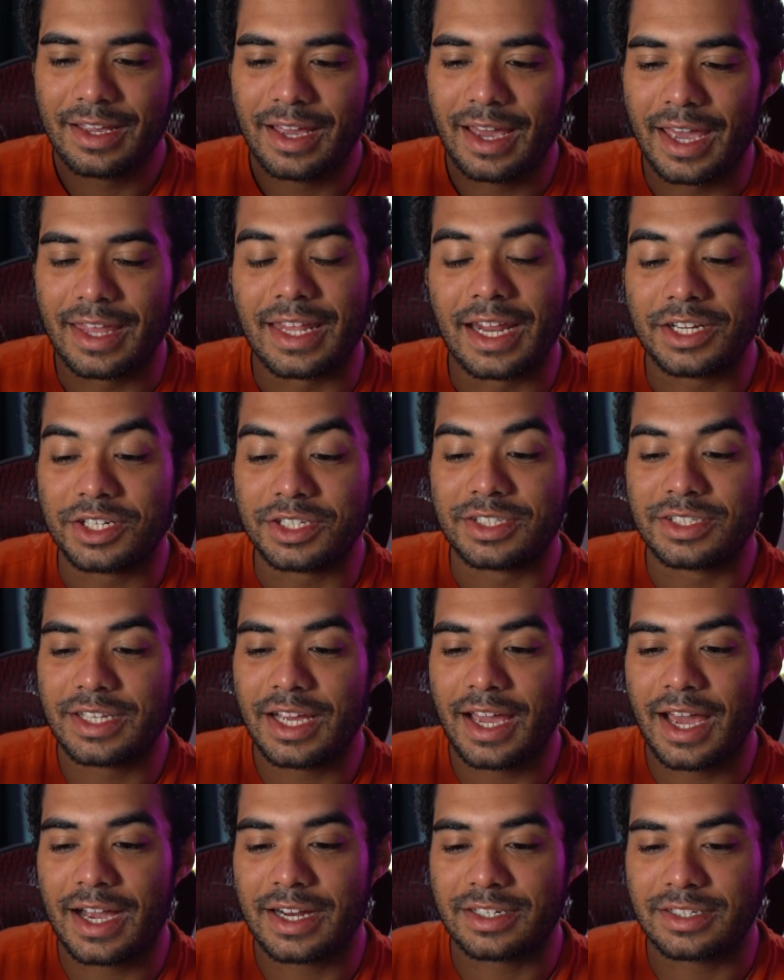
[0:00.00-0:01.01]
And then I should
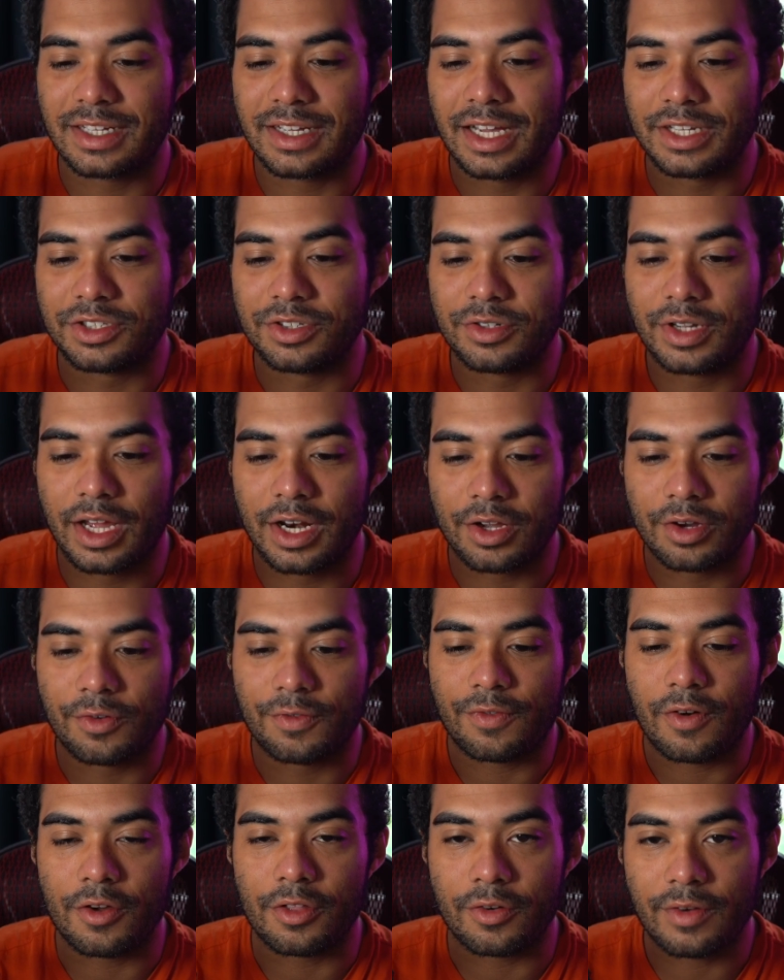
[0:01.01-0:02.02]
say, actually, as you kind of go
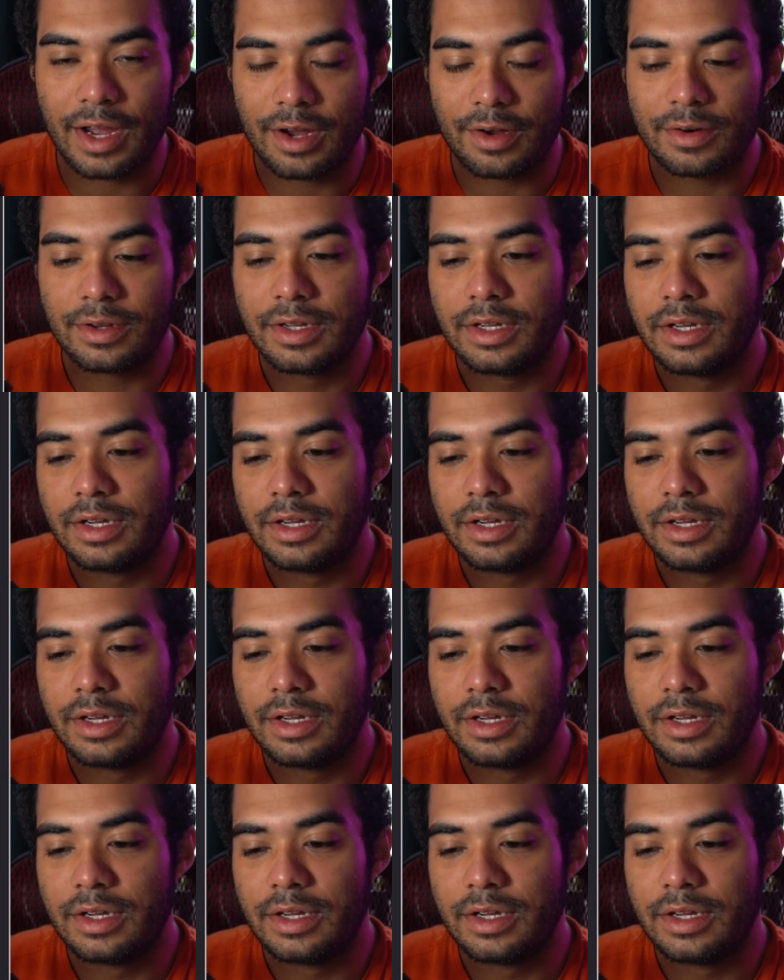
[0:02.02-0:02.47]
farther out,